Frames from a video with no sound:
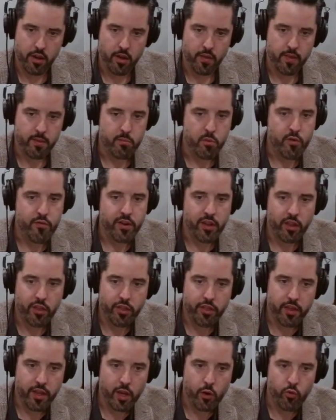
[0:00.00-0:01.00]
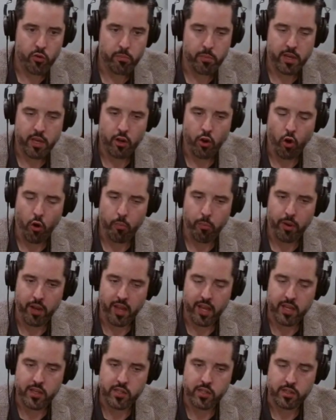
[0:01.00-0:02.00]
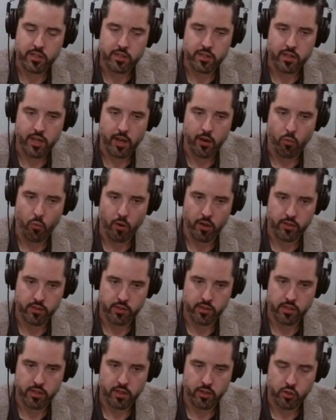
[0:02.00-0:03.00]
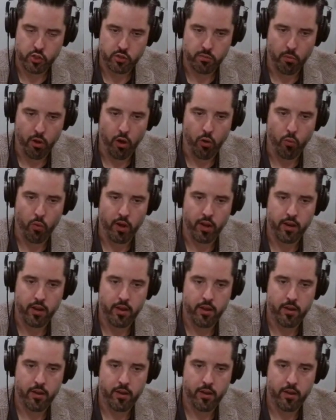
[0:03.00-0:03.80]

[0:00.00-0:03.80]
the moving thing would be in all places at once, small one.